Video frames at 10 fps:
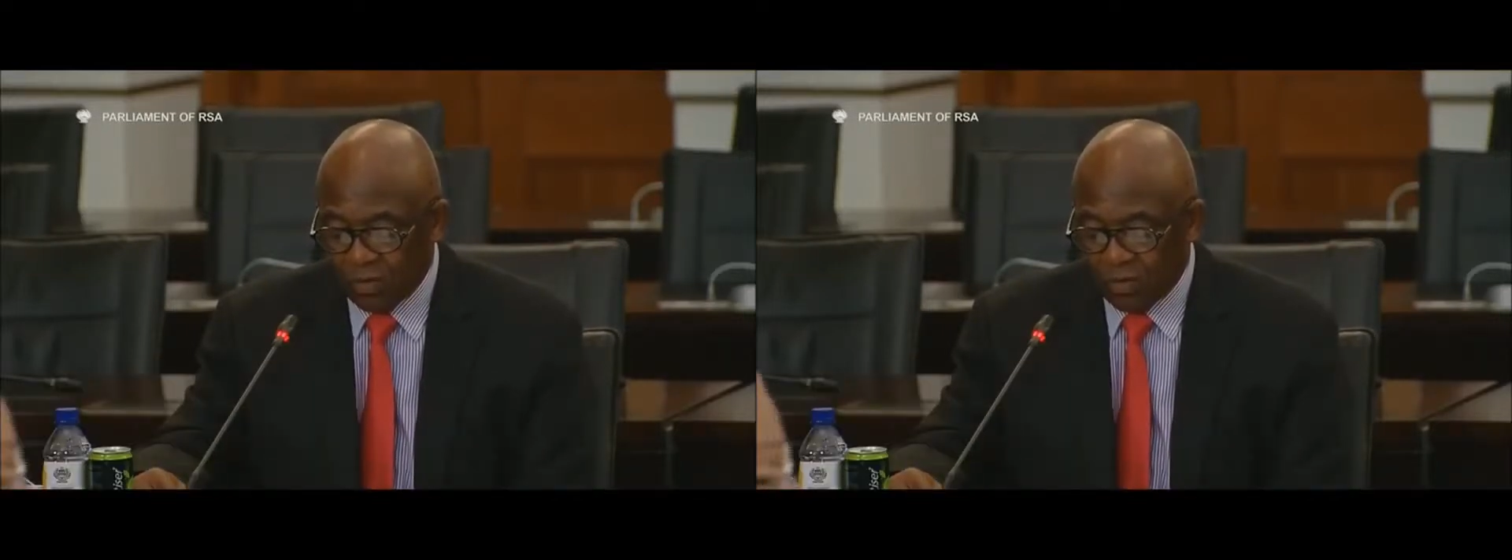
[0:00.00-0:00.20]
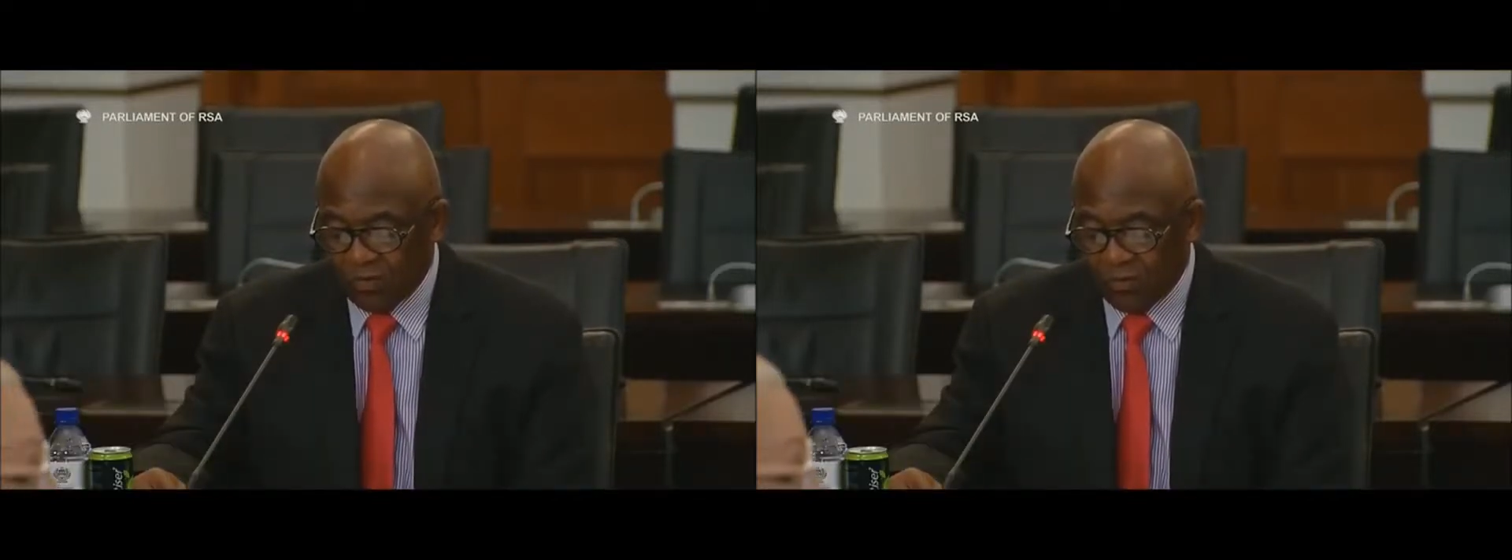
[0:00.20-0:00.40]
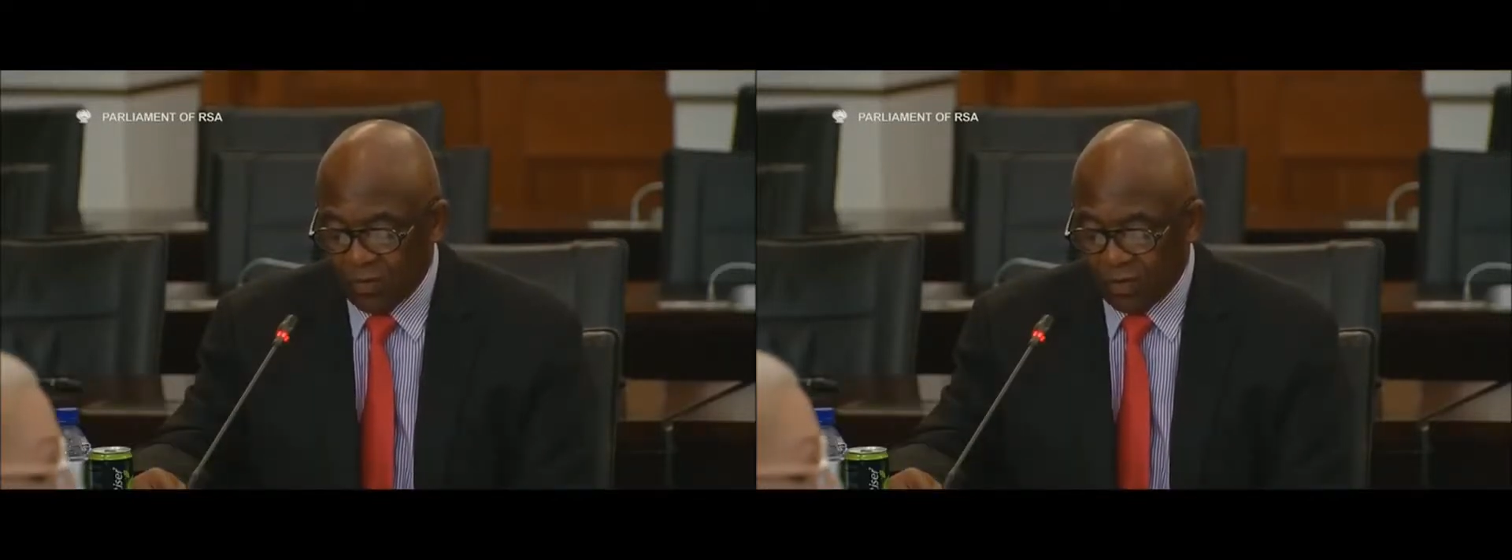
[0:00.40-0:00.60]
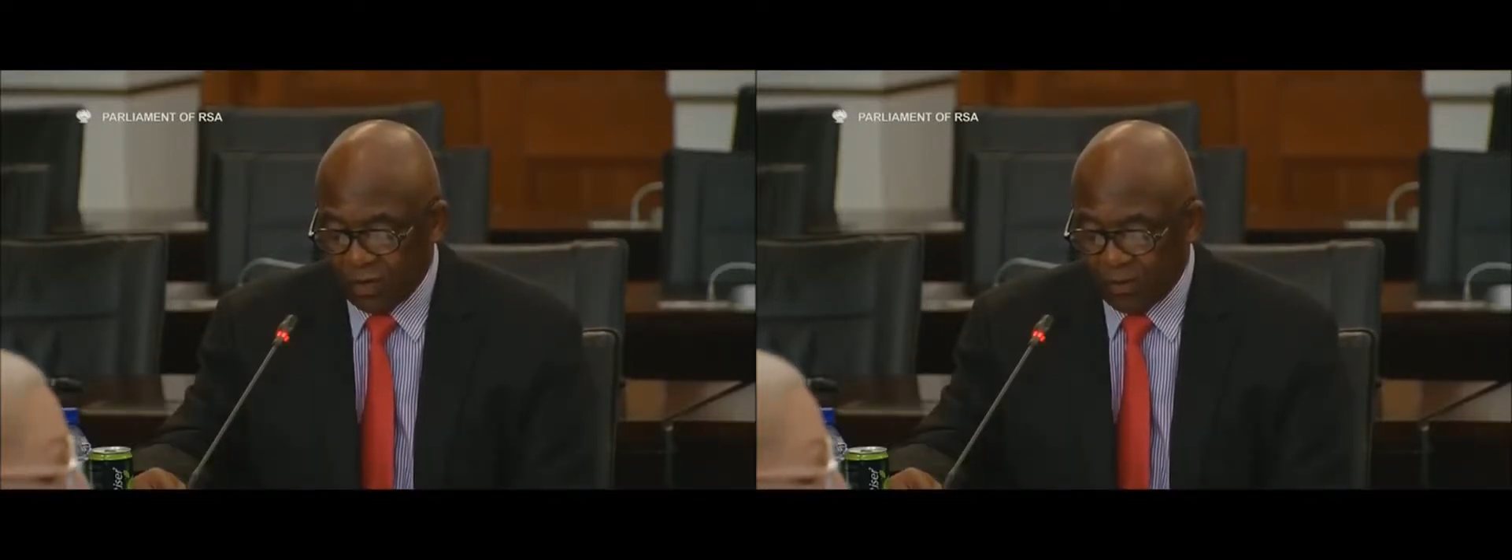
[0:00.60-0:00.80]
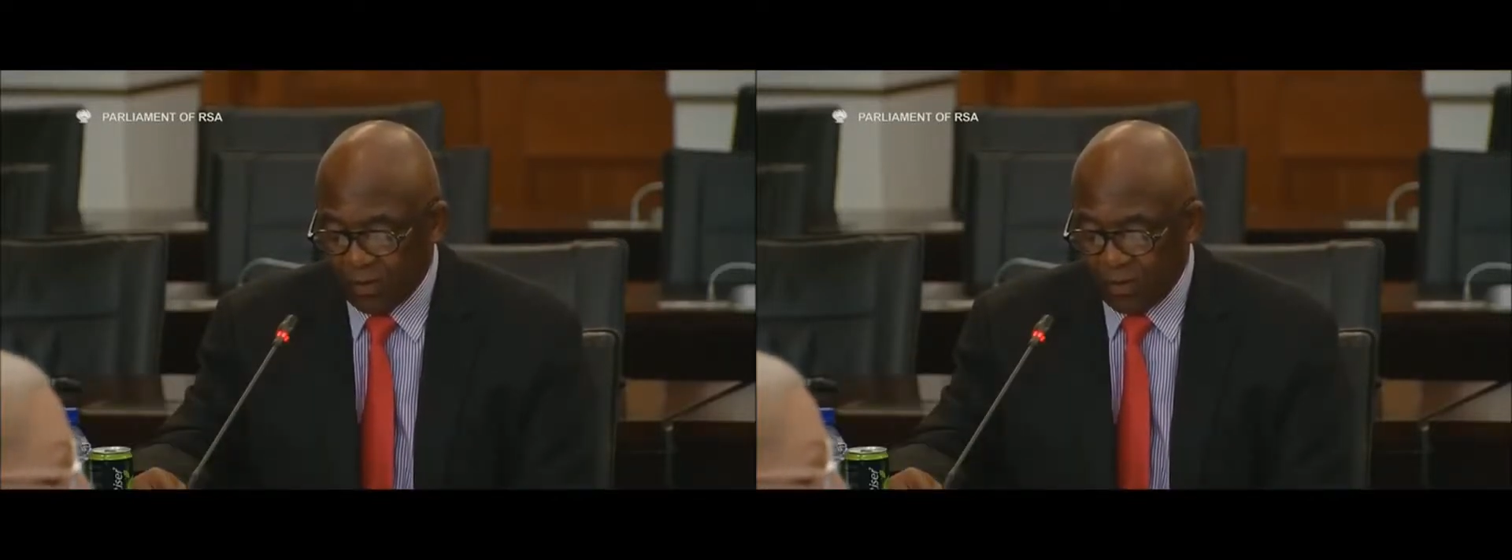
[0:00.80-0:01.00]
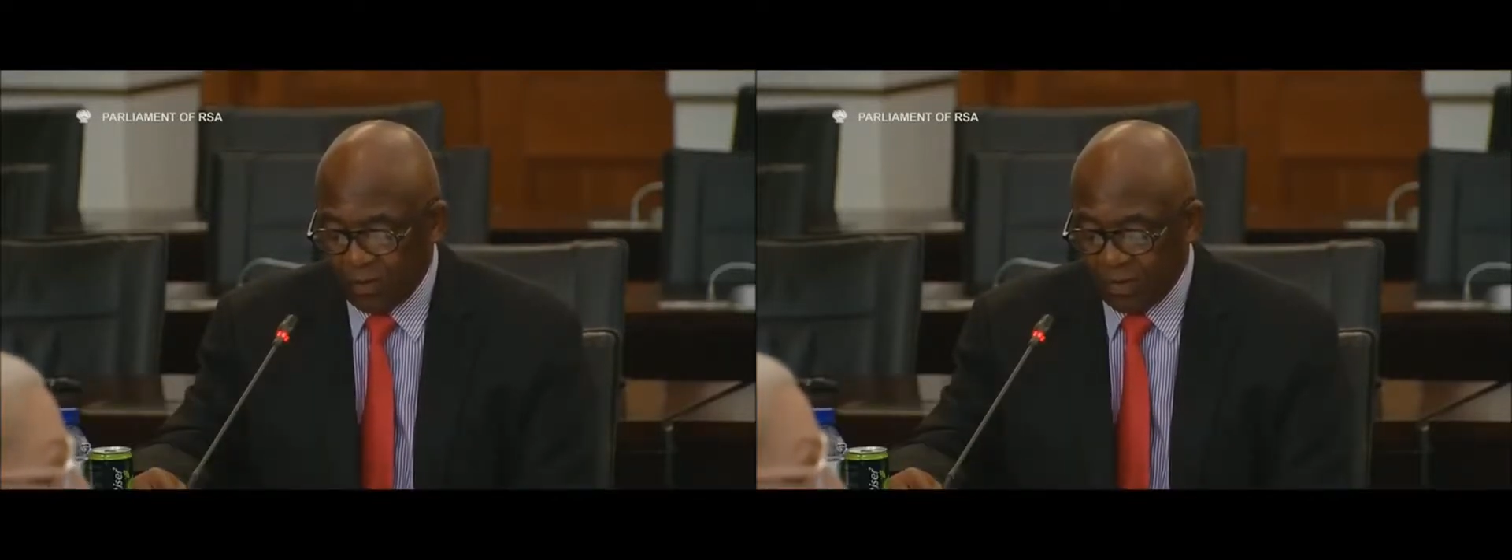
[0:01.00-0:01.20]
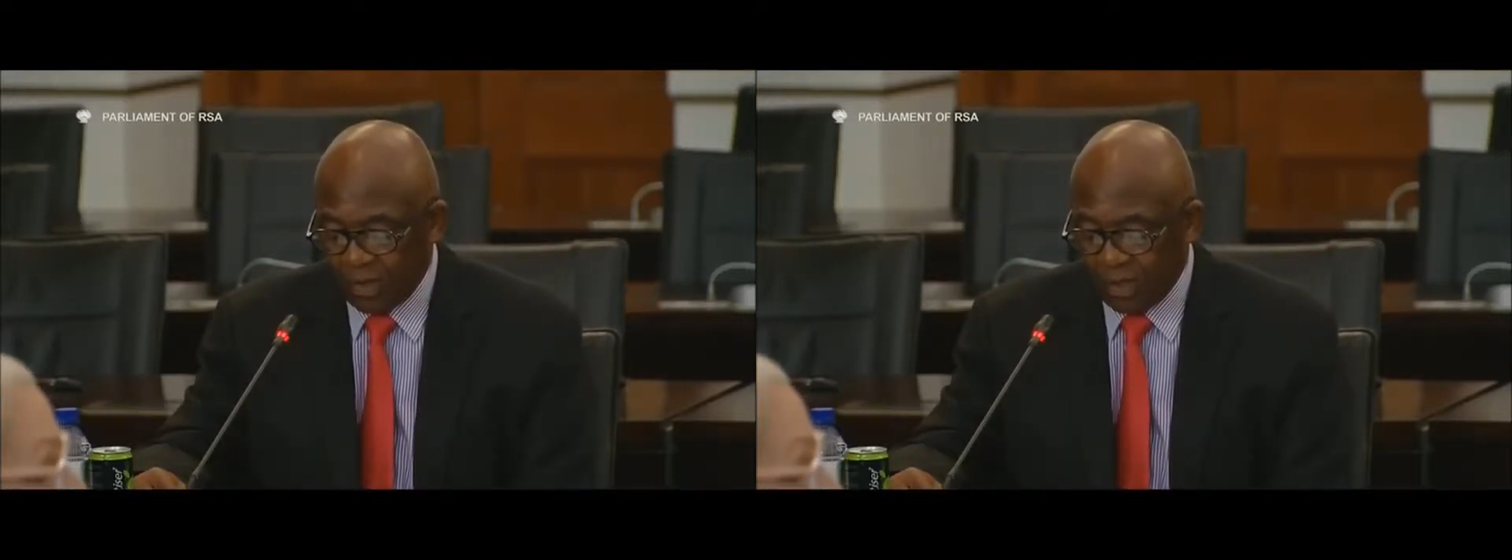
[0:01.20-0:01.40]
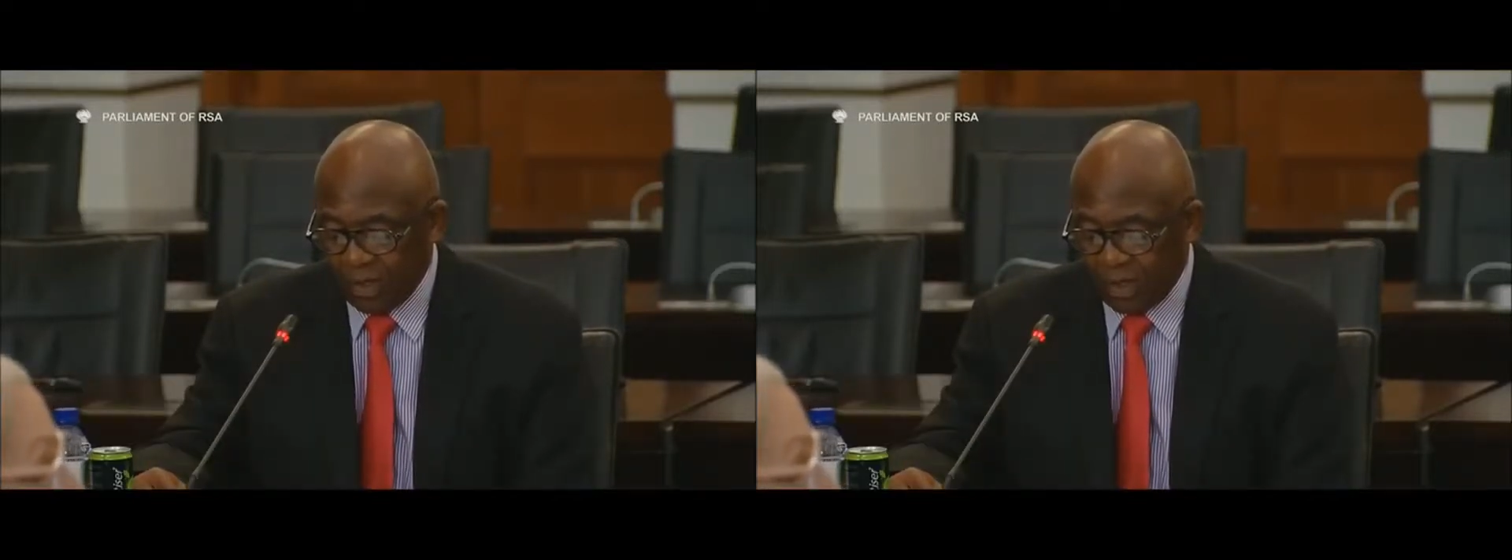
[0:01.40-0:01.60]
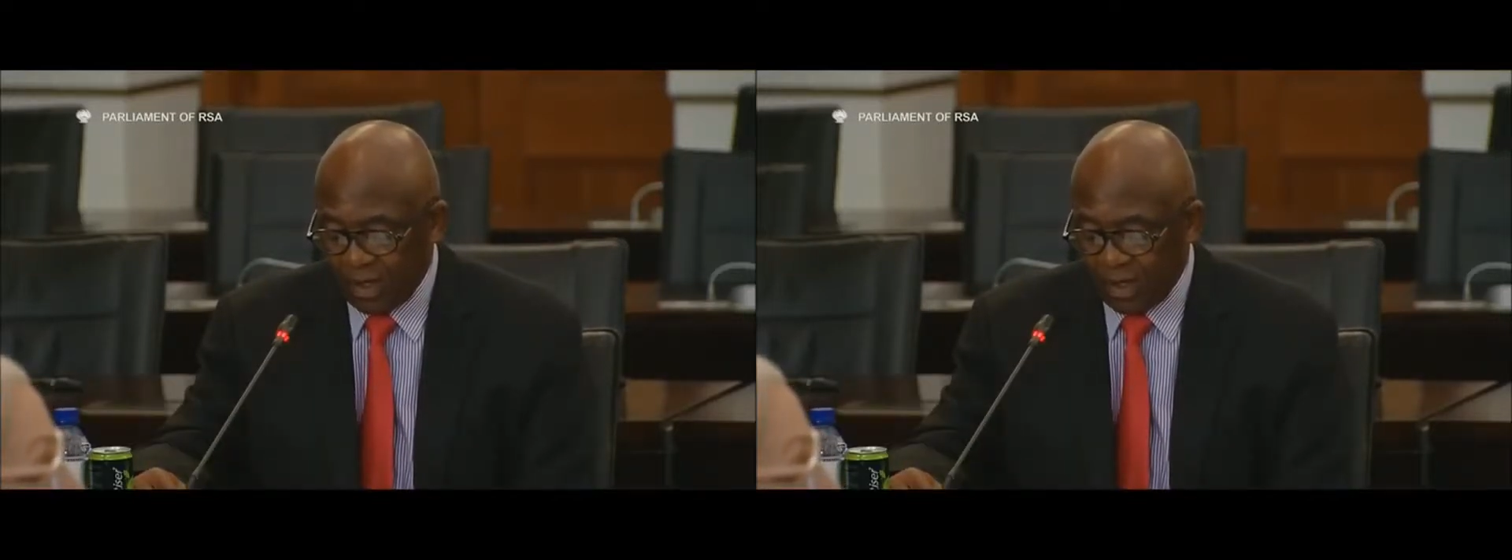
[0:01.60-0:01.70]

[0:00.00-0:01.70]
They also forwarded the board